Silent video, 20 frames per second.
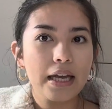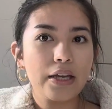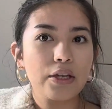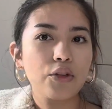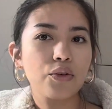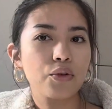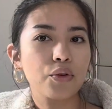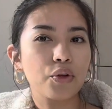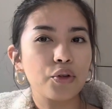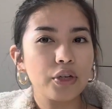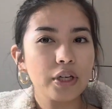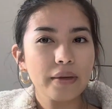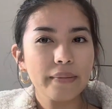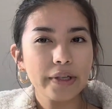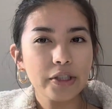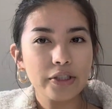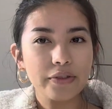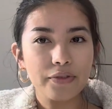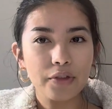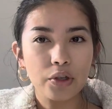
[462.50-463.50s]
you're learning
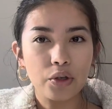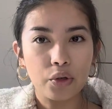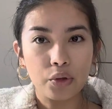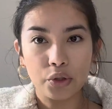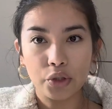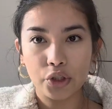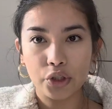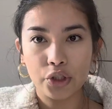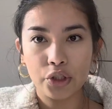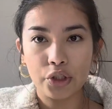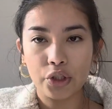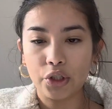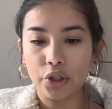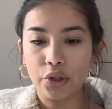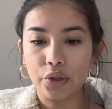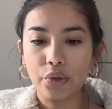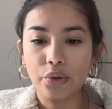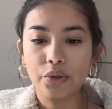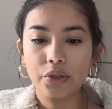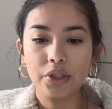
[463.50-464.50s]
about different cultures
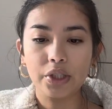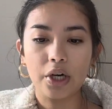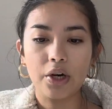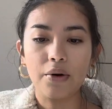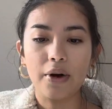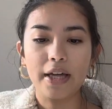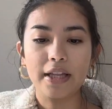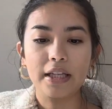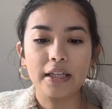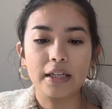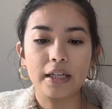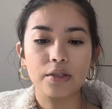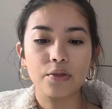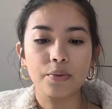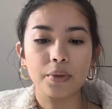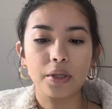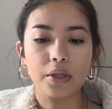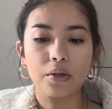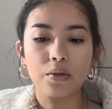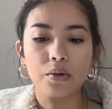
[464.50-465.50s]
too. So I think that's
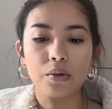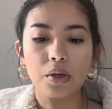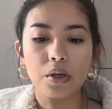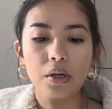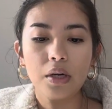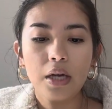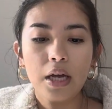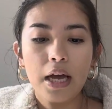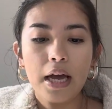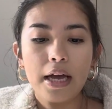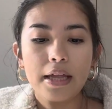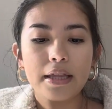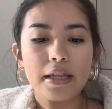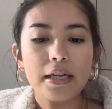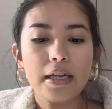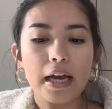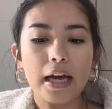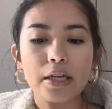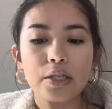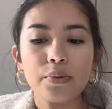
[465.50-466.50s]
really cool. The
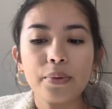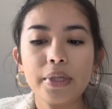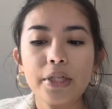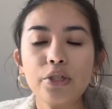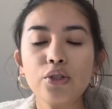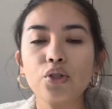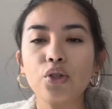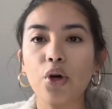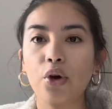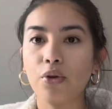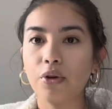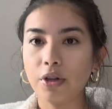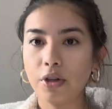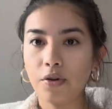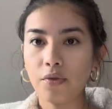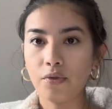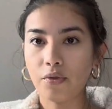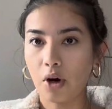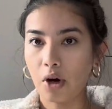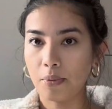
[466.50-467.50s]
next one is go to the
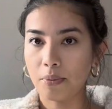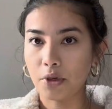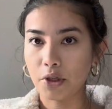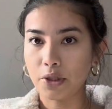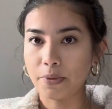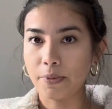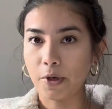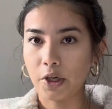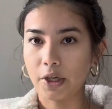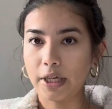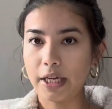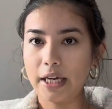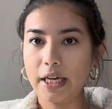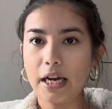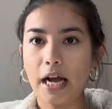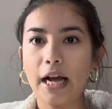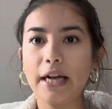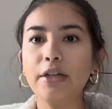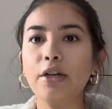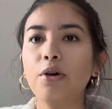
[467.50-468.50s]
farmer's market.
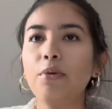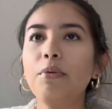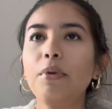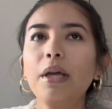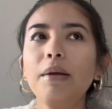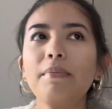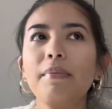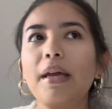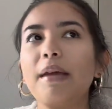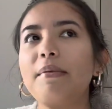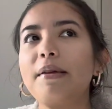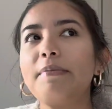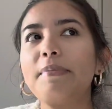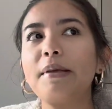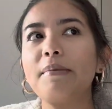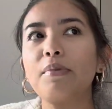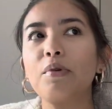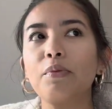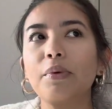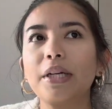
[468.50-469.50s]
I know like maybe
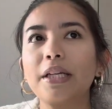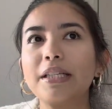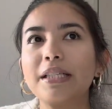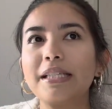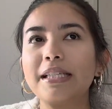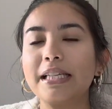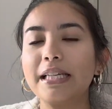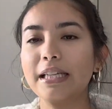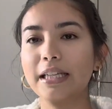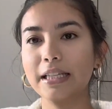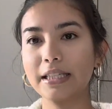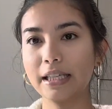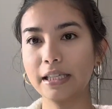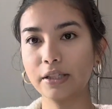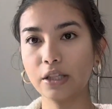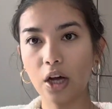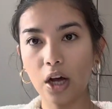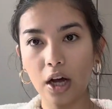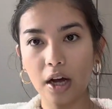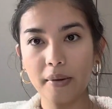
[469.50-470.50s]
people wouldn't see this as
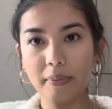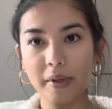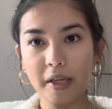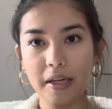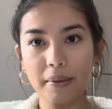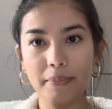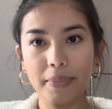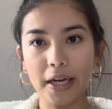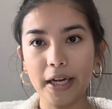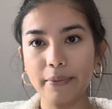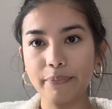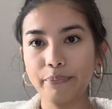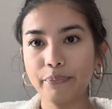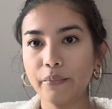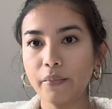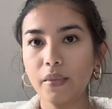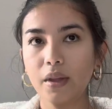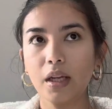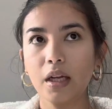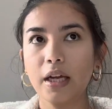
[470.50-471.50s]
a hobby, but
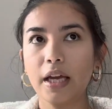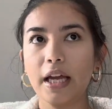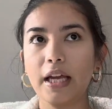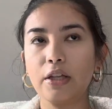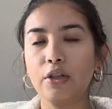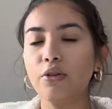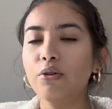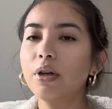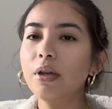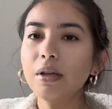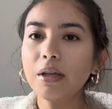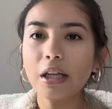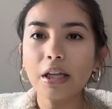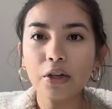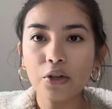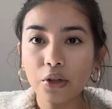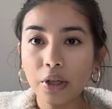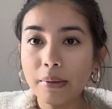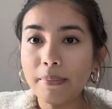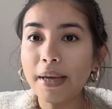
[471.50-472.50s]
you can
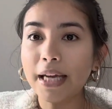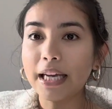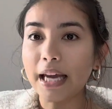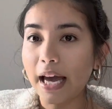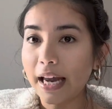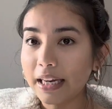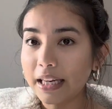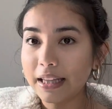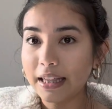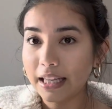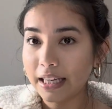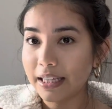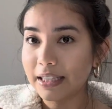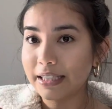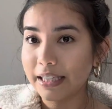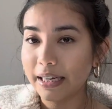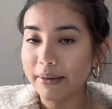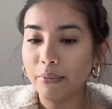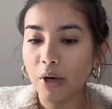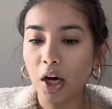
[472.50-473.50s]
literally make anything a
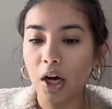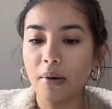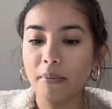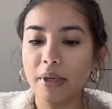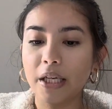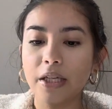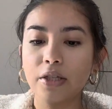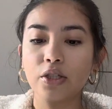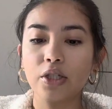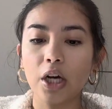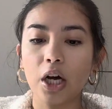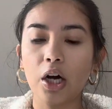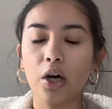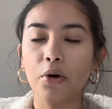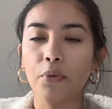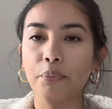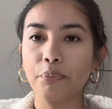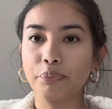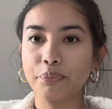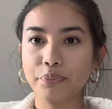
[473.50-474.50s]
damn hobby.
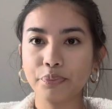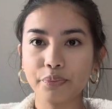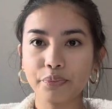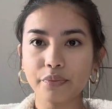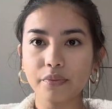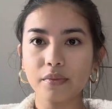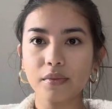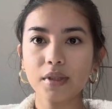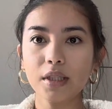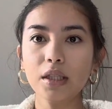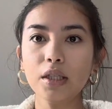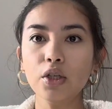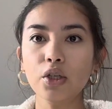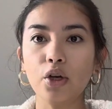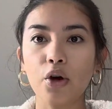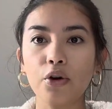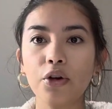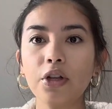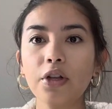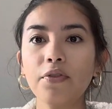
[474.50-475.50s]
So
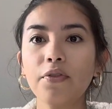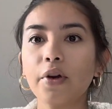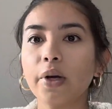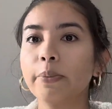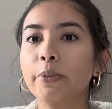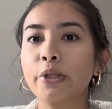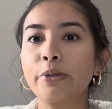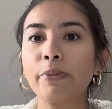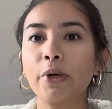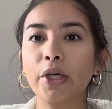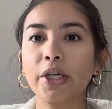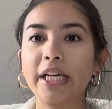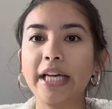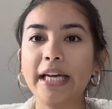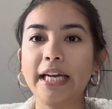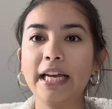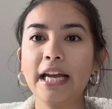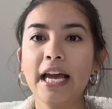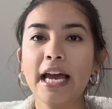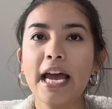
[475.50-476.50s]
go to the farmer's
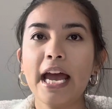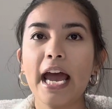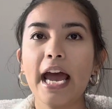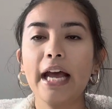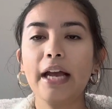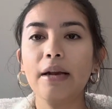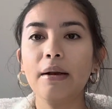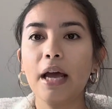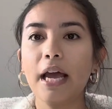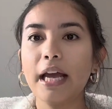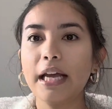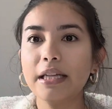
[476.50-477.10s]
market, and